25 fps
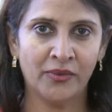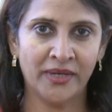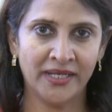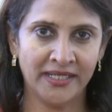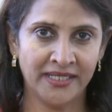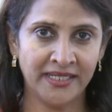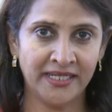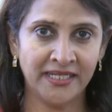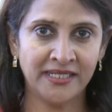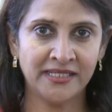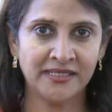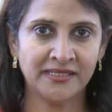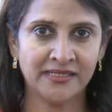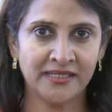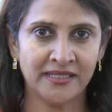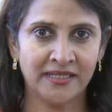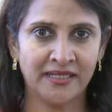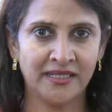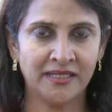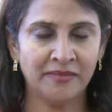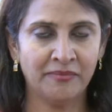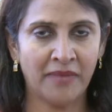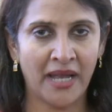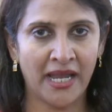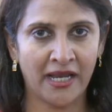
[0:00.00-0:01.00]
Well, Eid
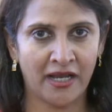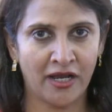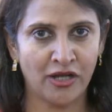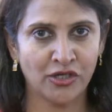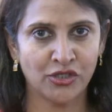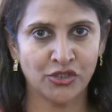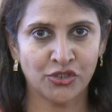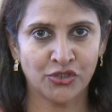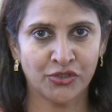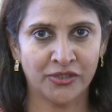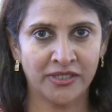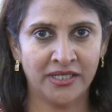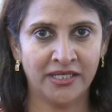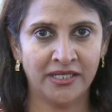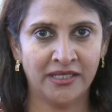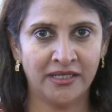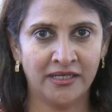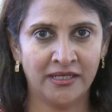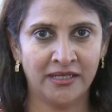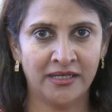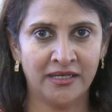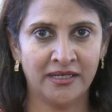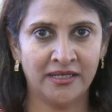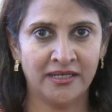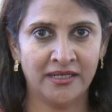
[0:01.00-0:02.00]
in my country
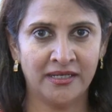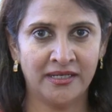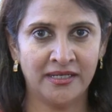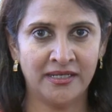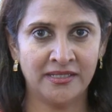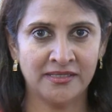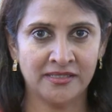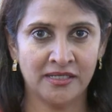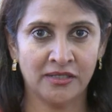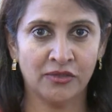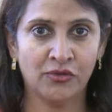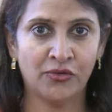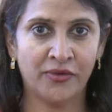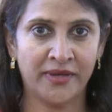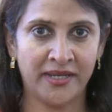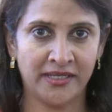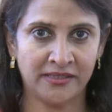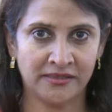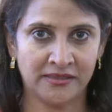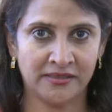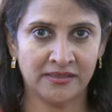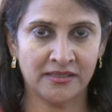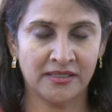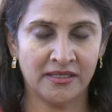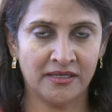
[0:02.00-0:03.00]
is a great
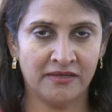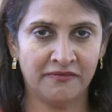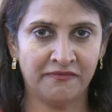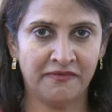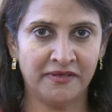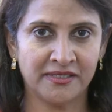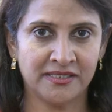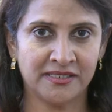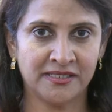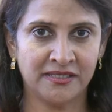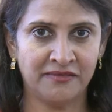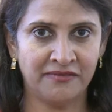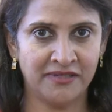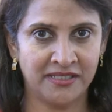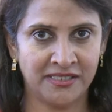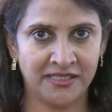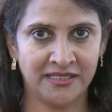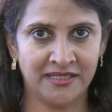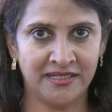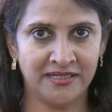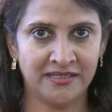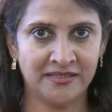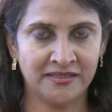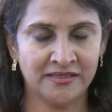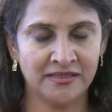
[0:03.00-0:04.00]

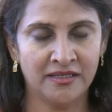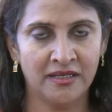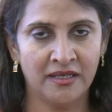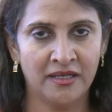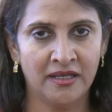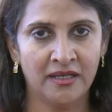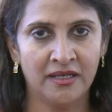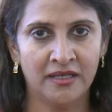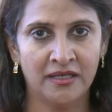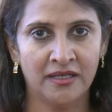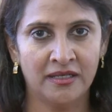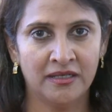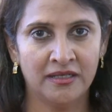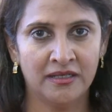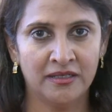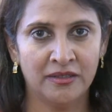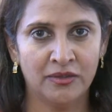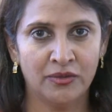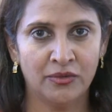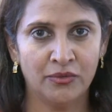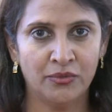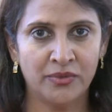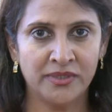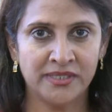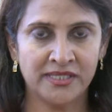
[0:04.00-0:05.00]
festivities
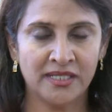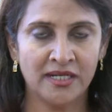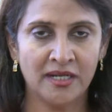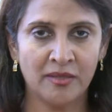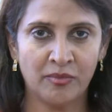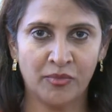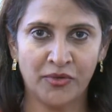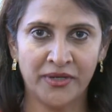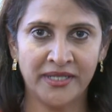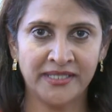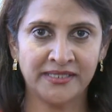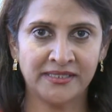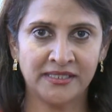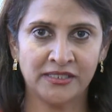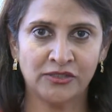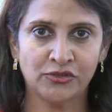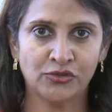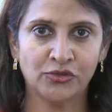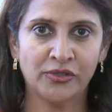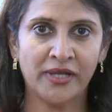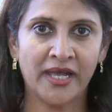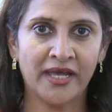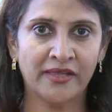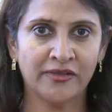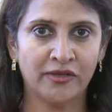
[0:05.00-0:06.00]
we celebrate it
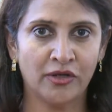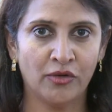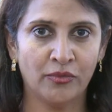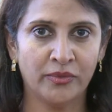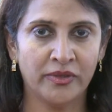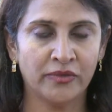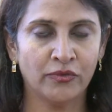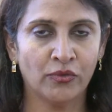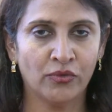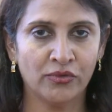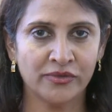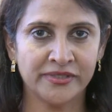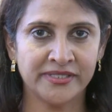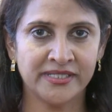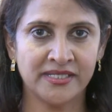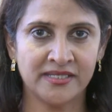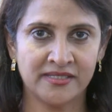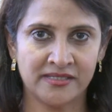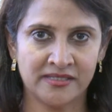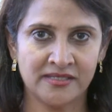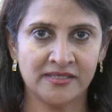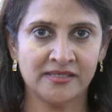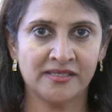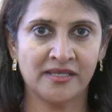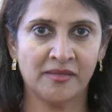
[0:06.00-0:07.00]
together with all
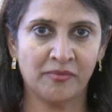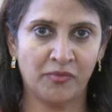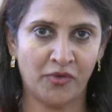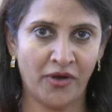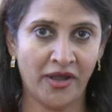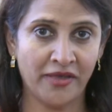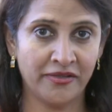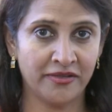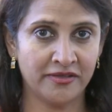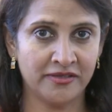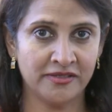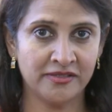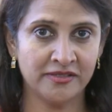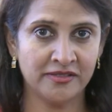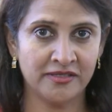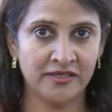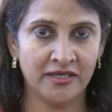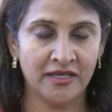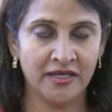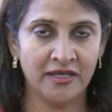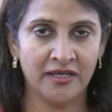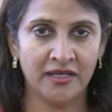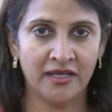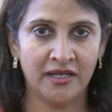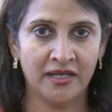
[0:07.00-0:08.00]
sisters and brothers.
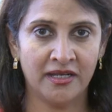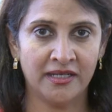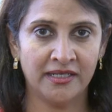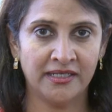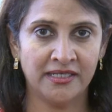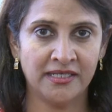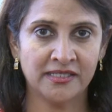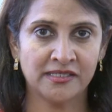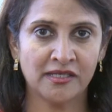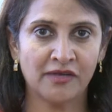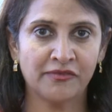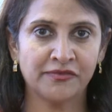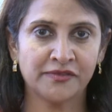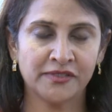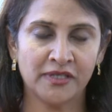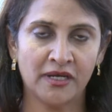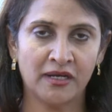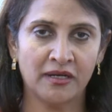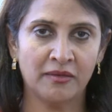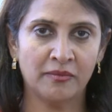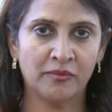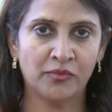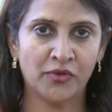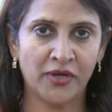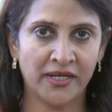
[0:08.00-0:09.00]
It's
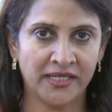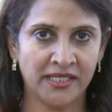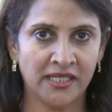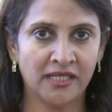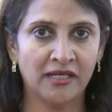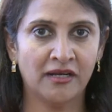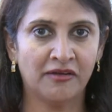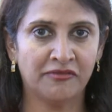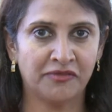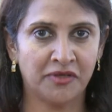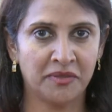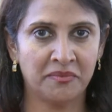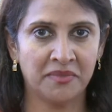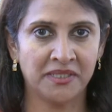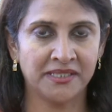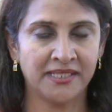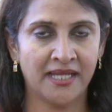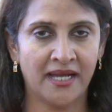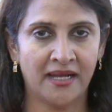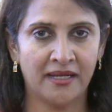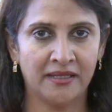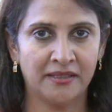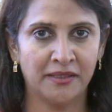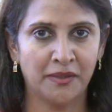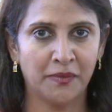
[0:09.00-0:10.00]
after breaking of
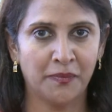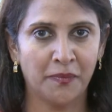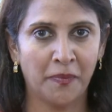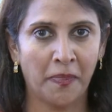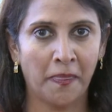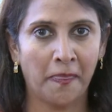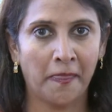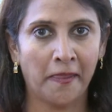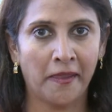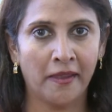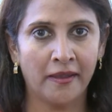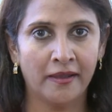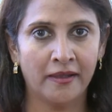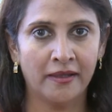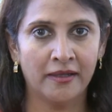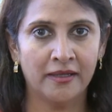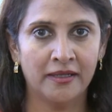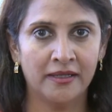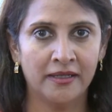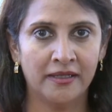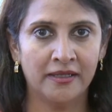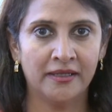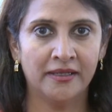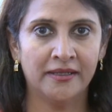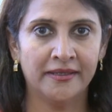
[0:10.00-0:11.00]
Ramadan.
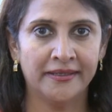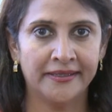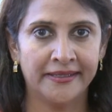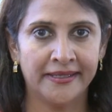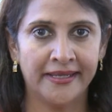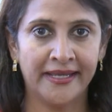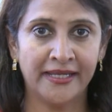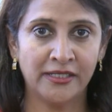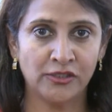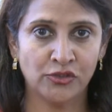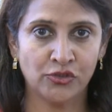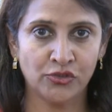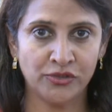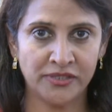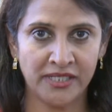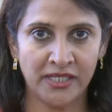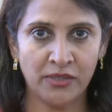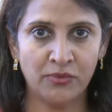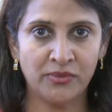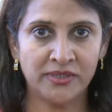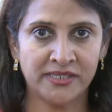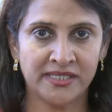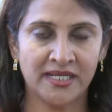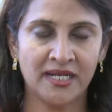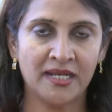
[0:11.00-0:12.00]
And today
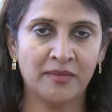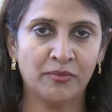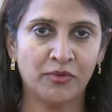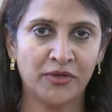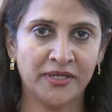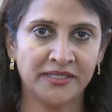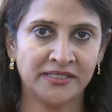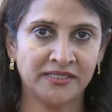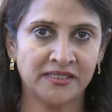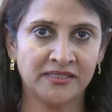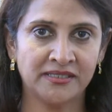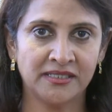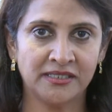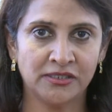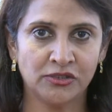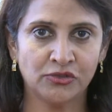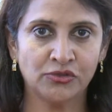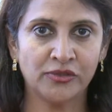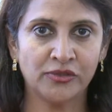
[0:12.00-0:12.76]
we celebrated it